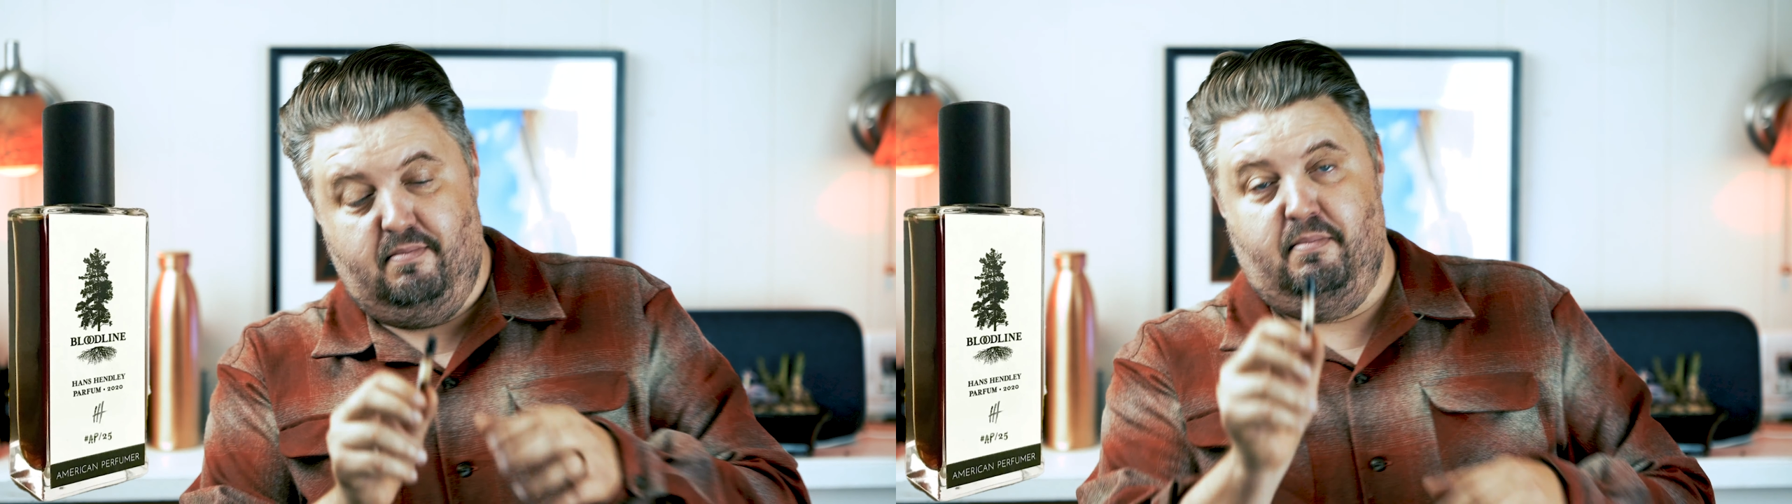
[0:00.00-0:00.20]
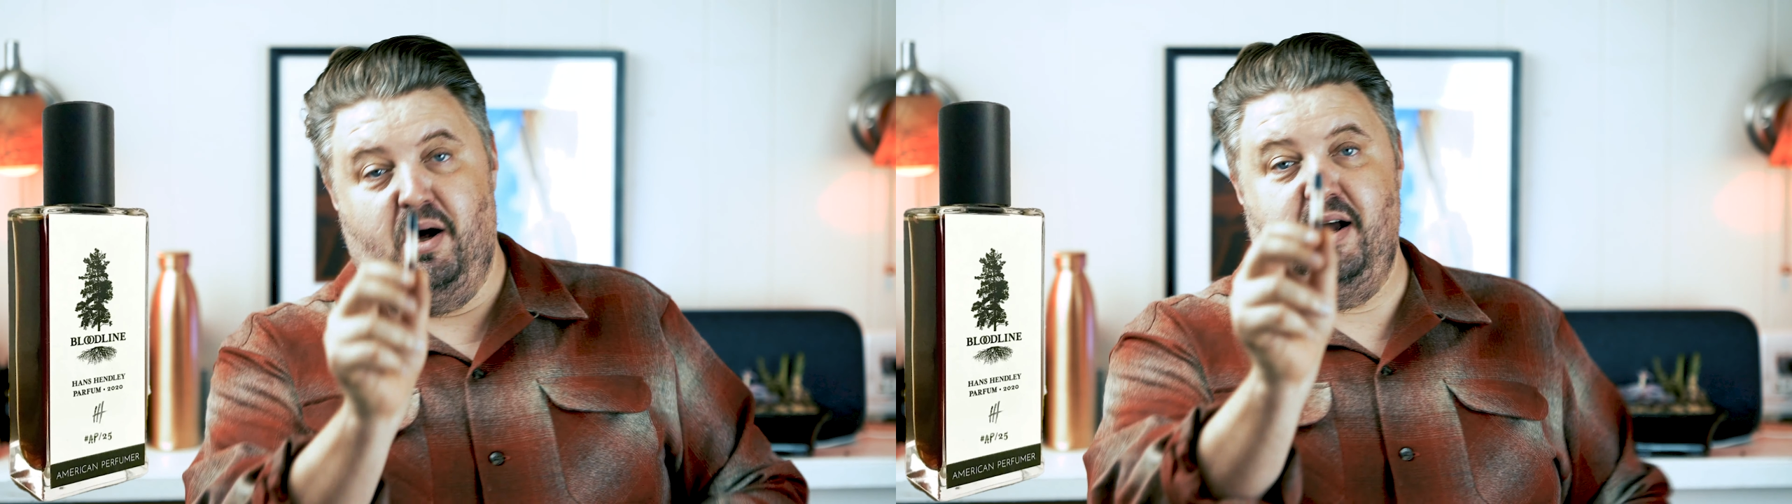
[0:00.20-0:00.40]

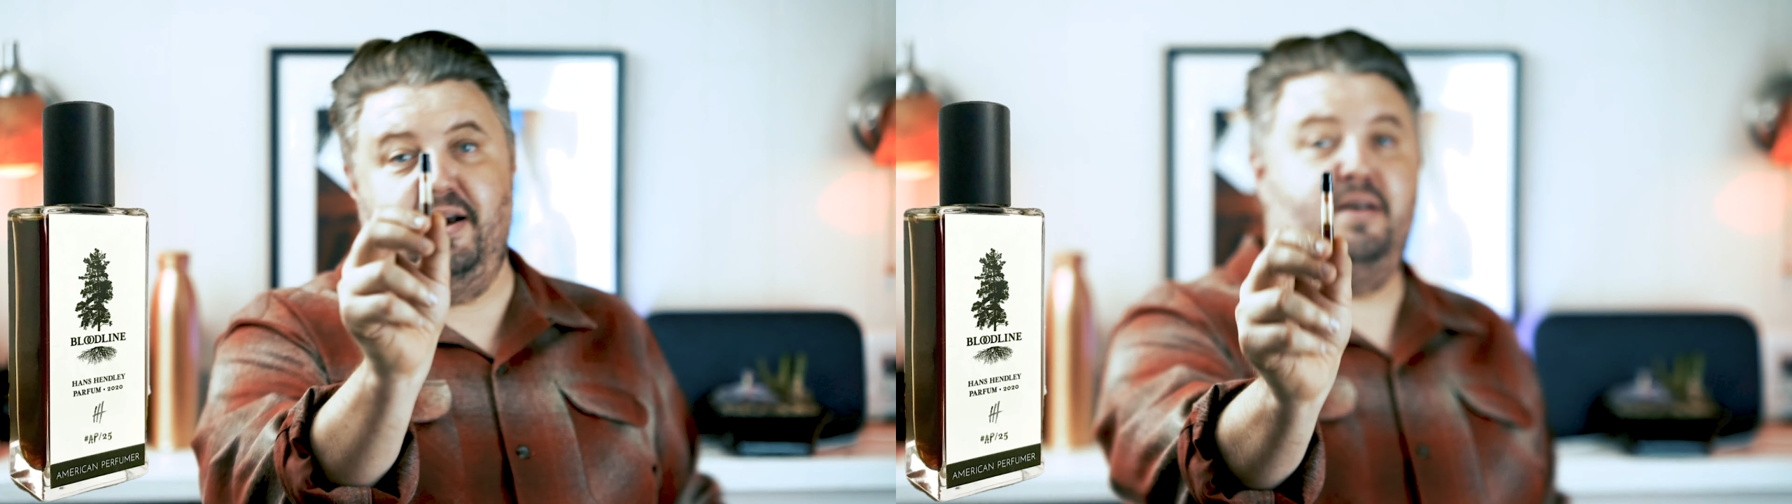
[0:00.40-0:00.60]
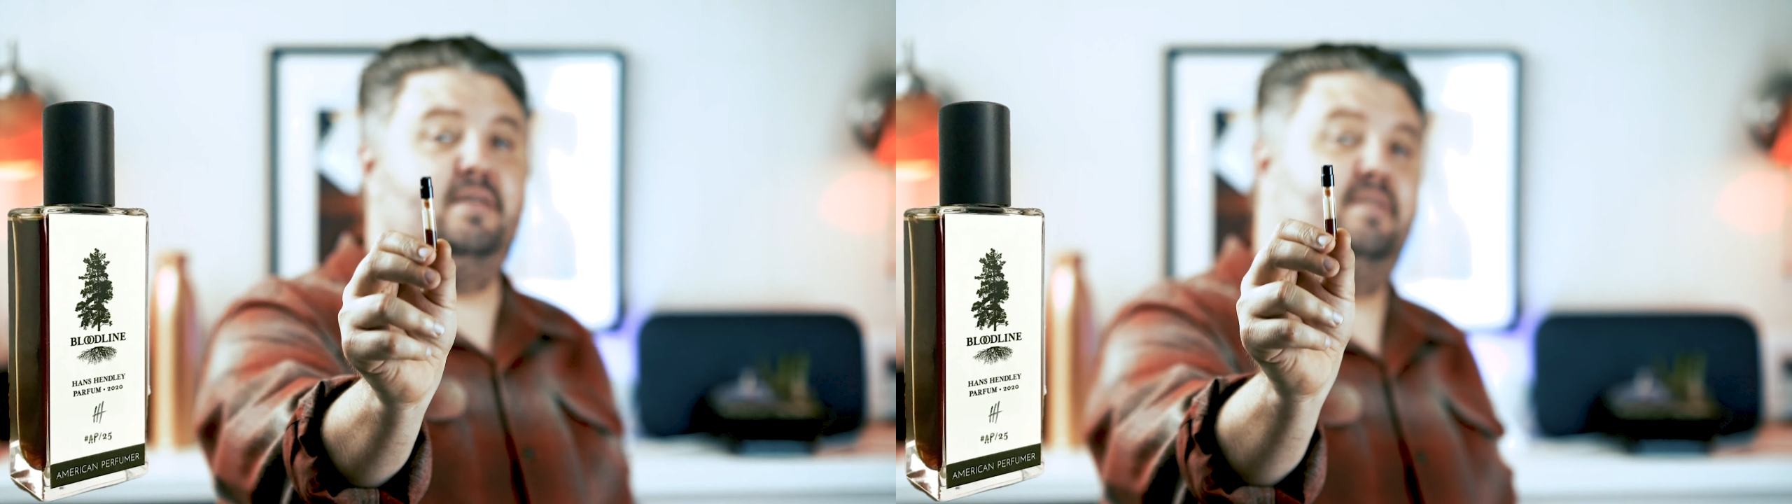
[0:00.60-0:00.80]

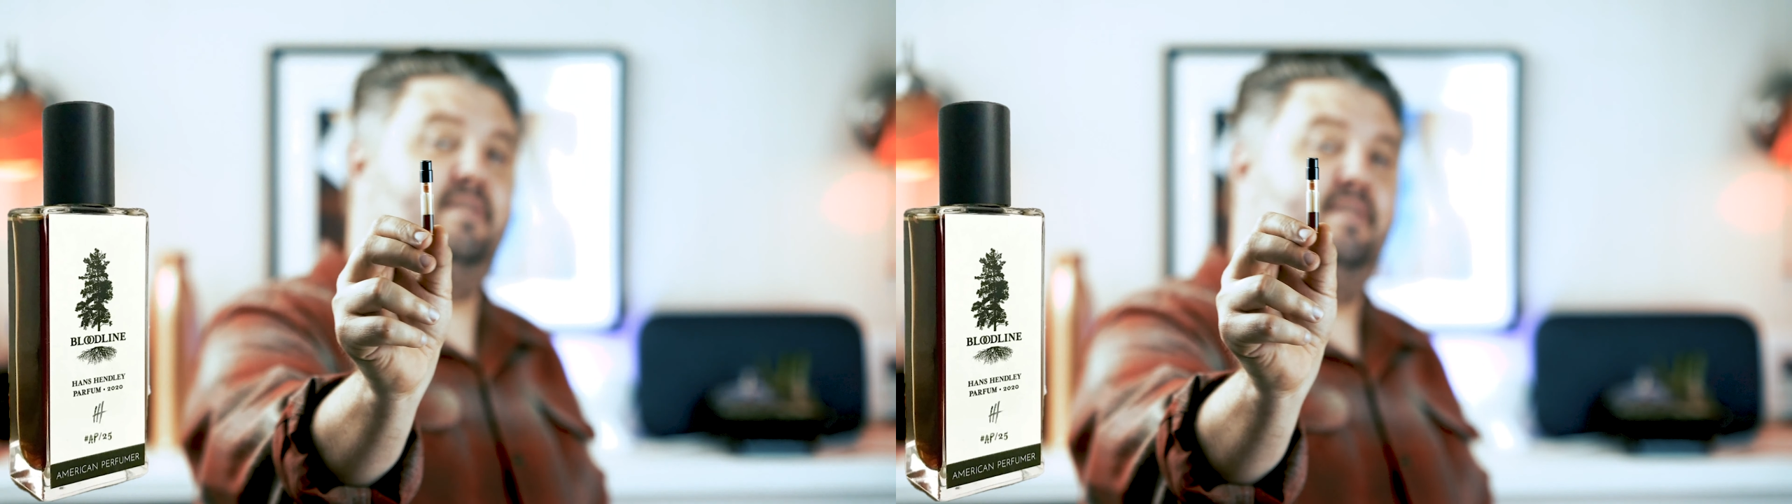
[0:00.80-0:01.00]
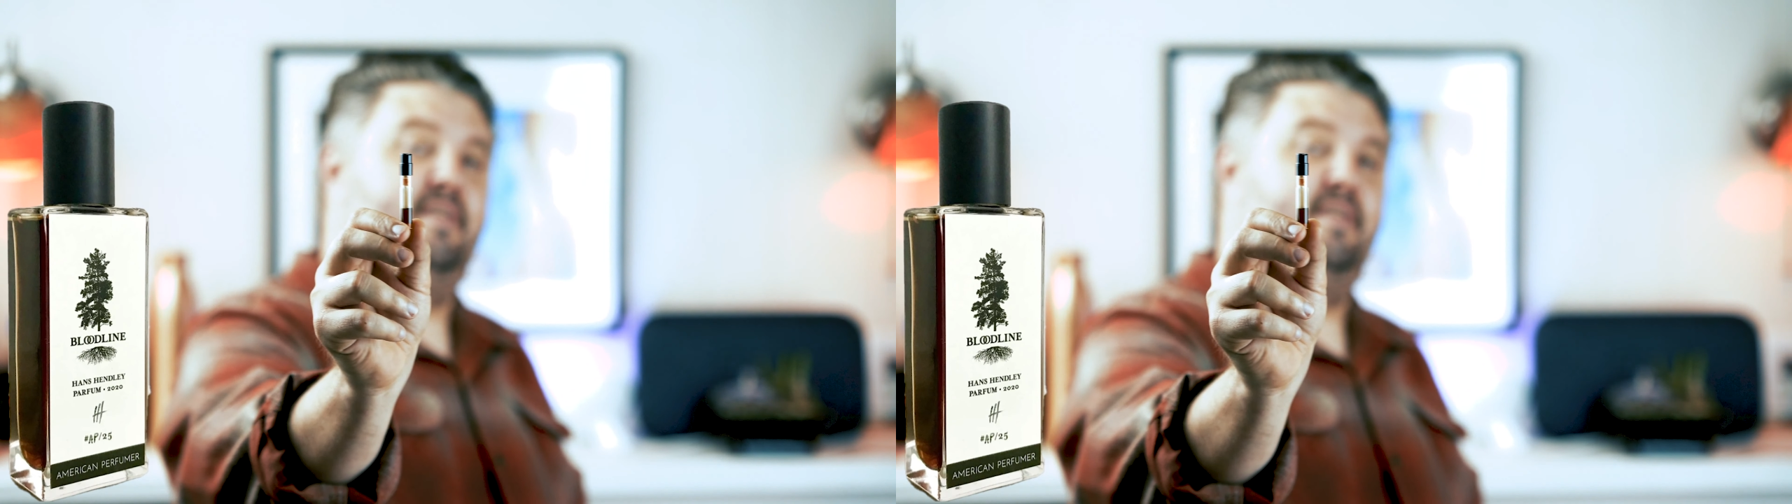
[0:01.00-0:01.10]
mine